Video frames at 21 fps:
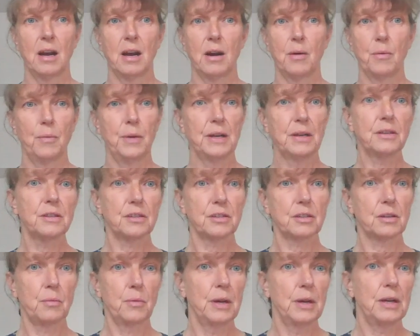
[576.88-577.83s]
we're
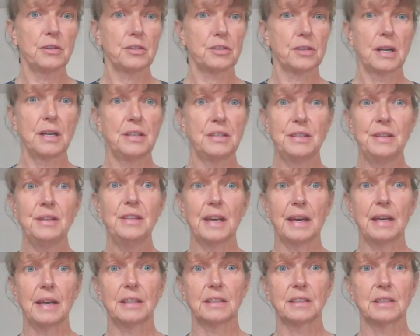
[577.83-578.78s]
not trying to do
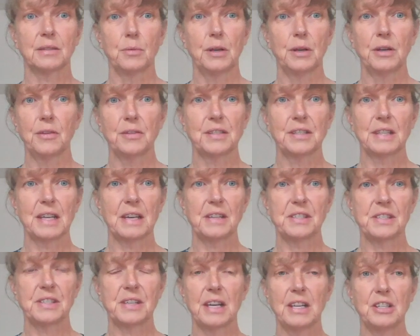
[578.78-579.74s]
that. We're not at that
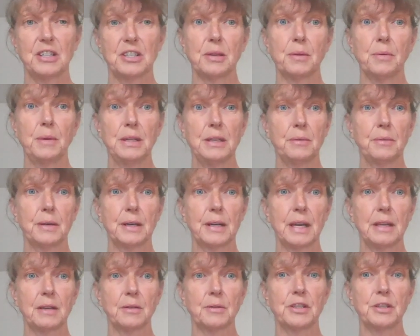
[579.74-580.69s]
stage, so we don't want
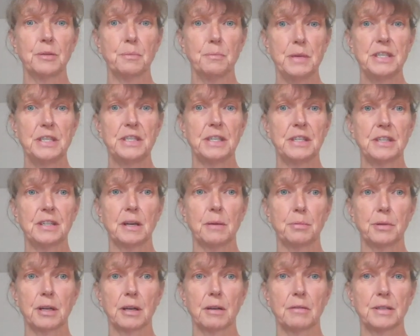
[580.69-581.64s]
anyone to
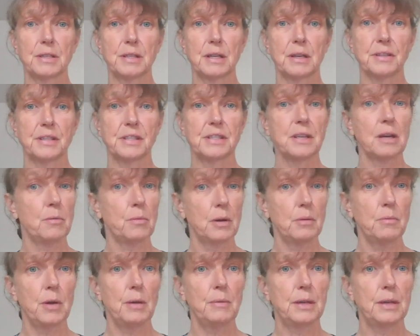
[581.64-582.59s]
misinterpret our results. So
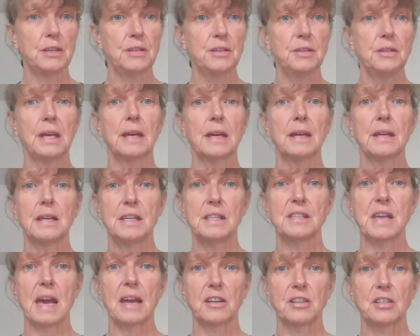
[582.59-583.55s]
one way we can do that
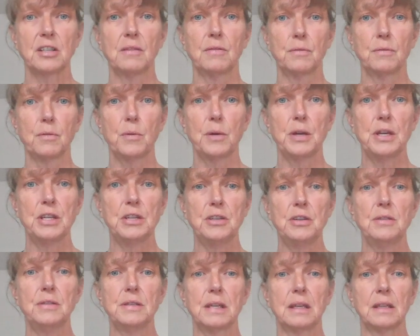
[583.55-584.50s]
is actually avoid
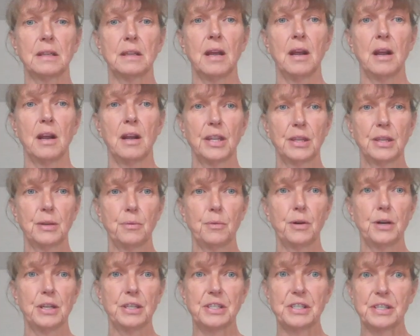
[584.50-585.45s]
using the
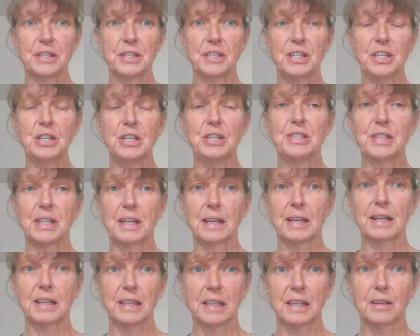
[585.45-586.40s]
words that are used in
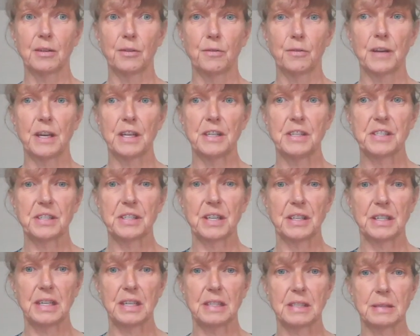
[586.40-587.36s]
clinical phase
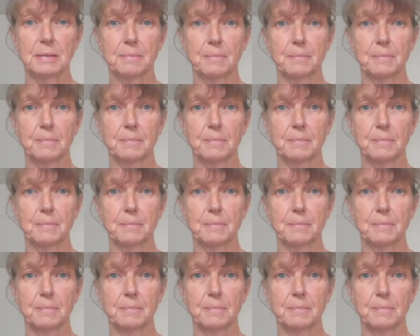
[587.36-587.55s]
studies.